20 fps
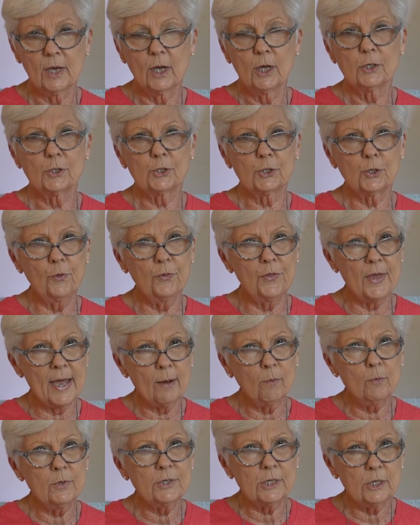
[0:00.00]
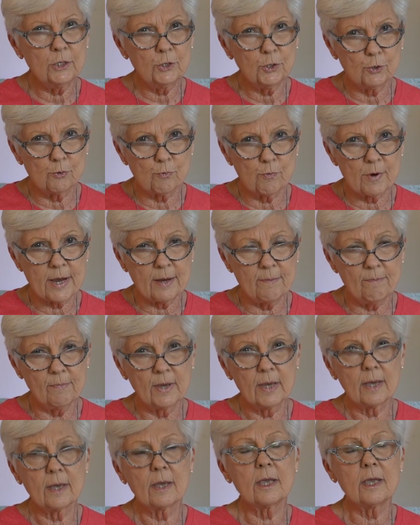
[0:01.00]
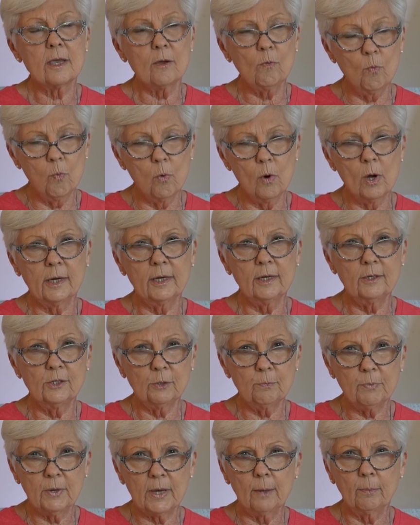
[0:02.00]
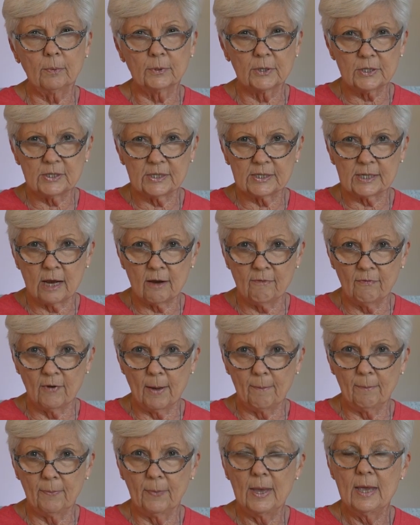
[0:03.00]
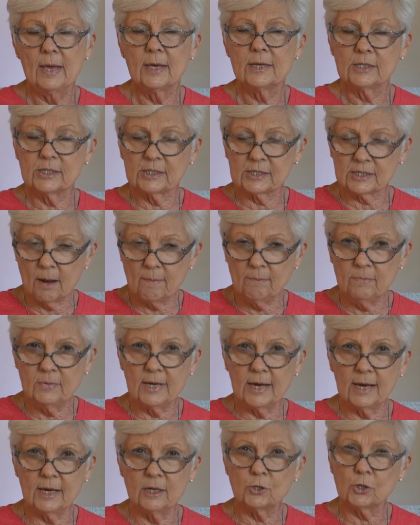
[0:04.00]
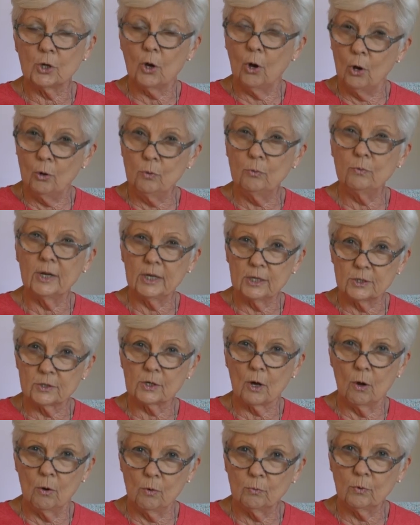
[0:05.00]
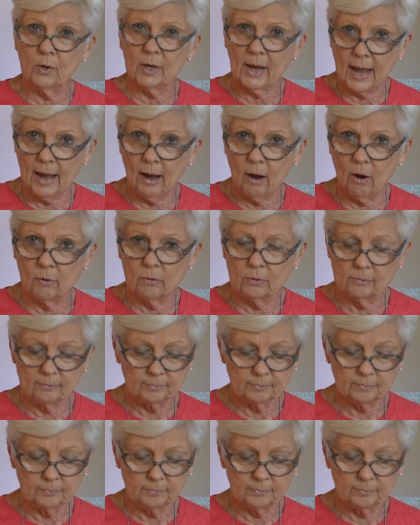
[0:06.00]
So that was his dream. He wanted to be able to save up someday to own his own cow.